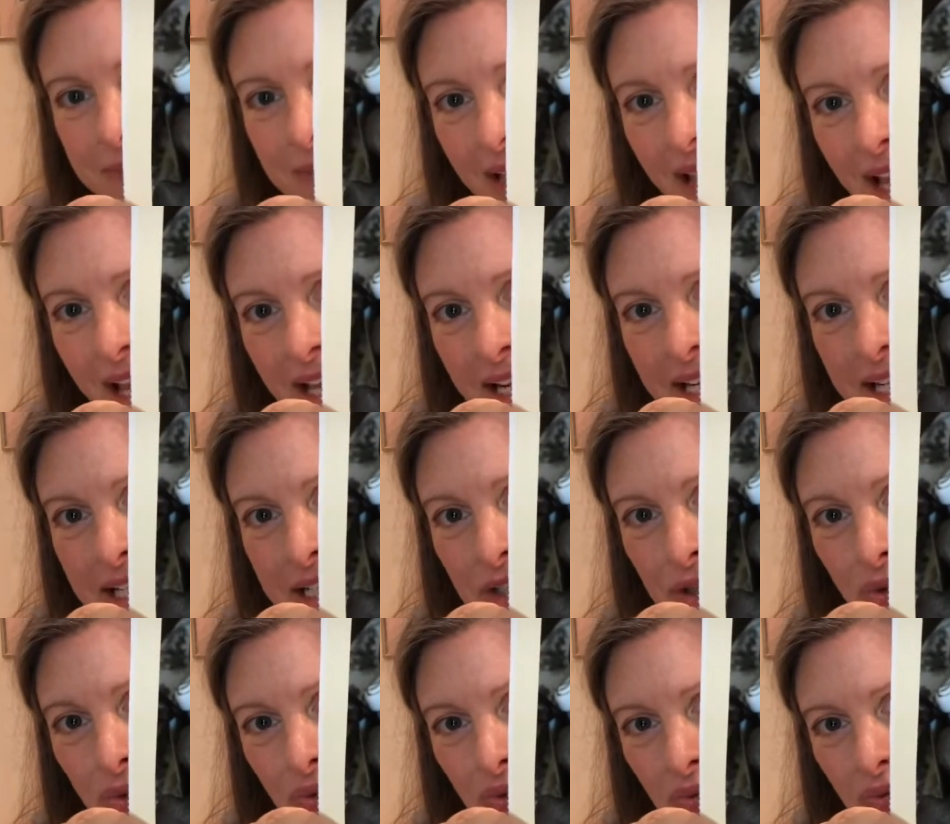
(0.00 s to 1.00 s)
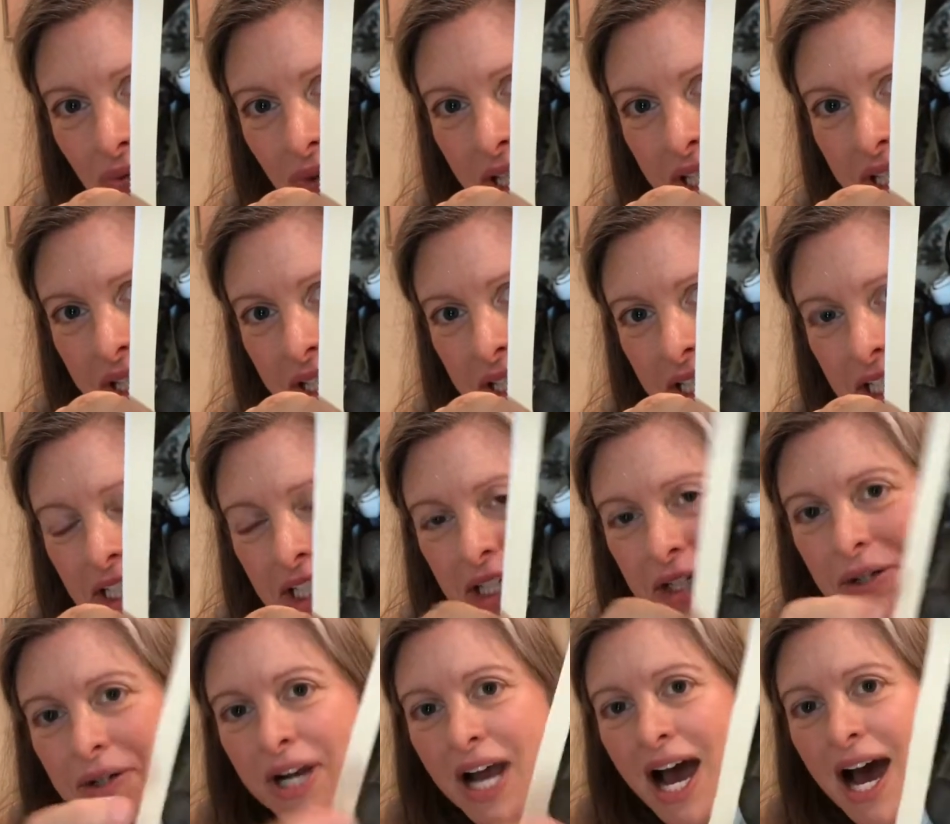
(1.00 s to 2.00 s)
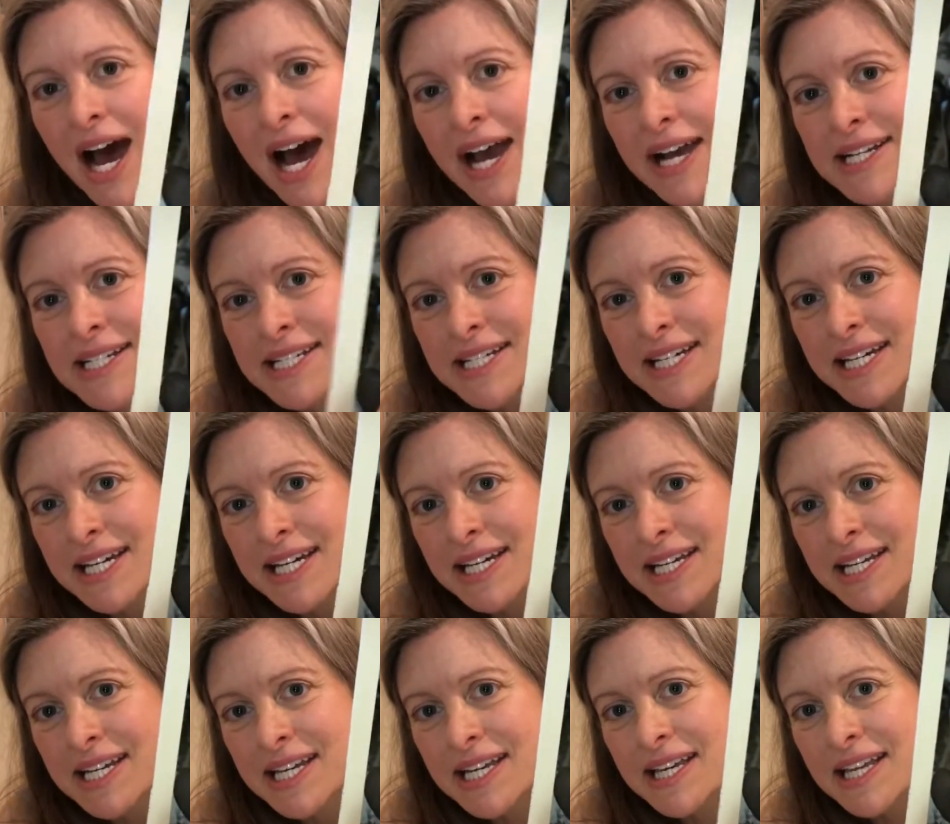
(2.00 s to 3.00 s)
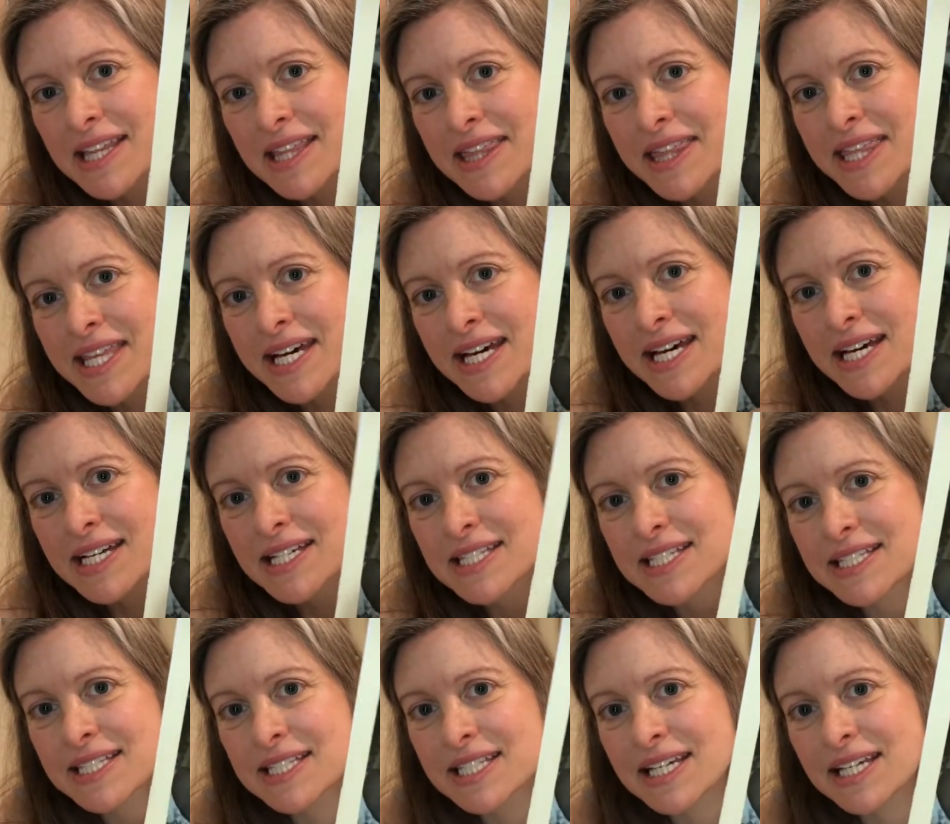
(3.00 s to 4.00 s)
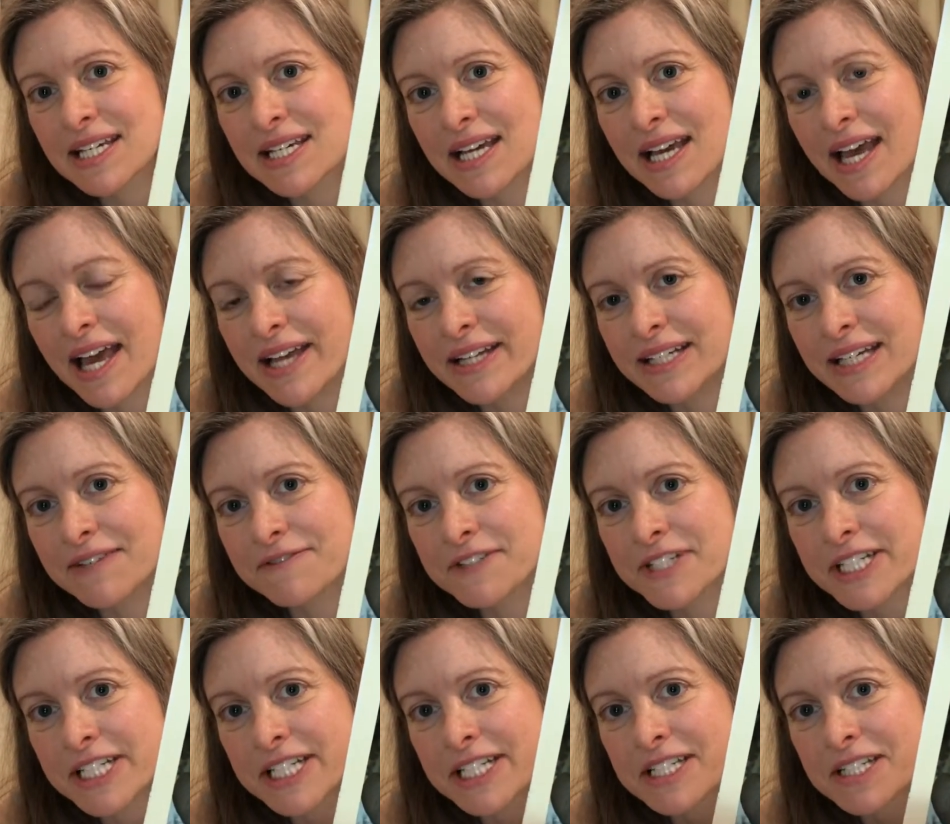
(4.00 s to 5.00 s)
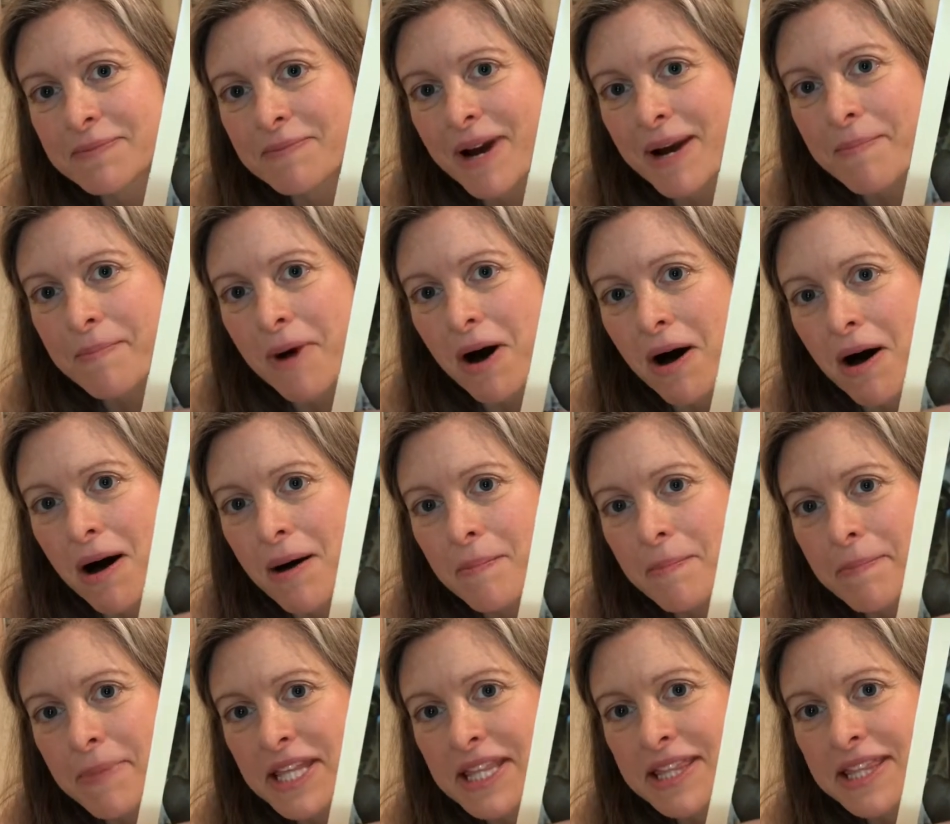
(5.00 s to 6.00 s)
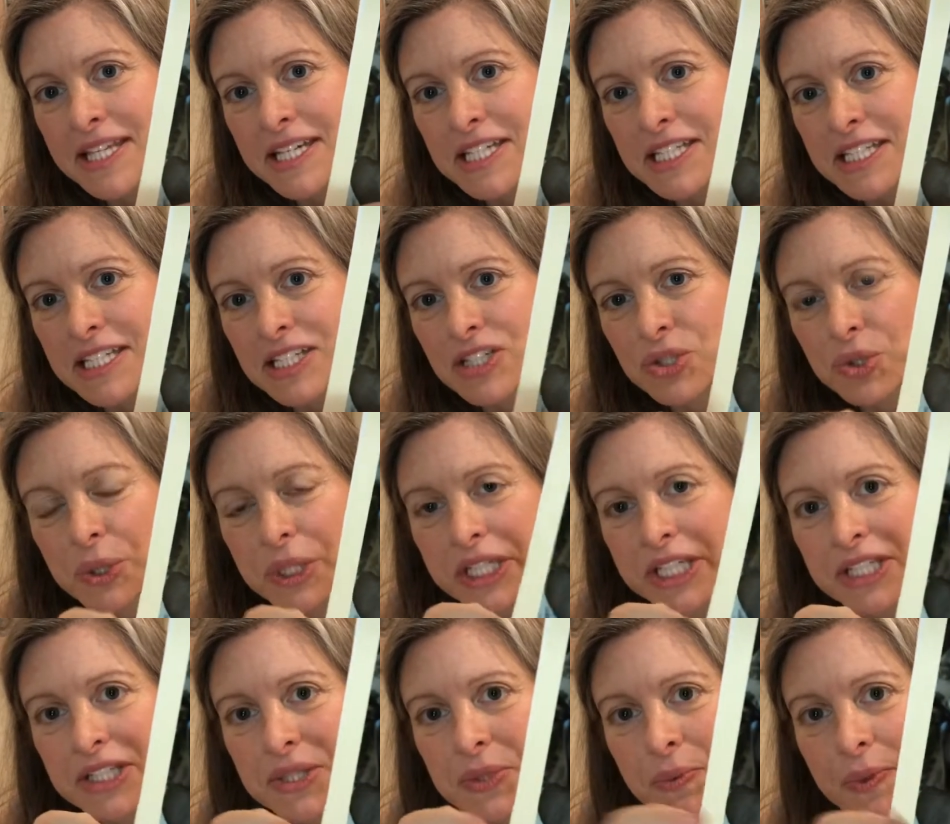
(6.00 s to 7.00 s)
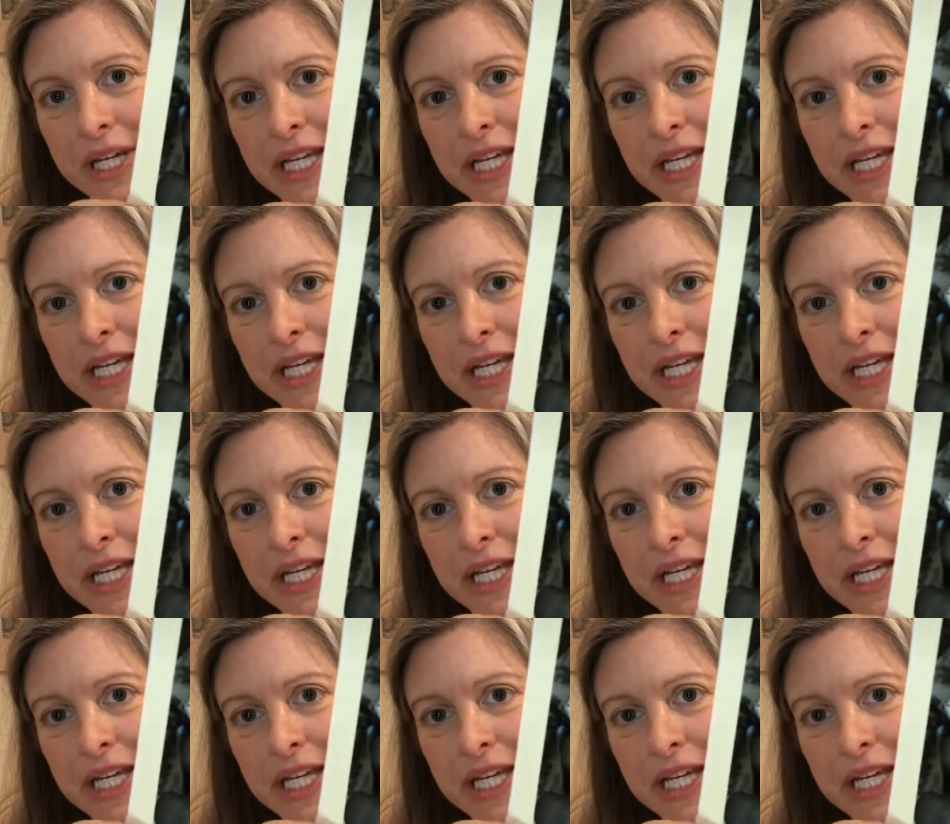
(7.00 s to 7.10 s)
And it is really cute. I did this and gifted it to my mom, but this is really sweet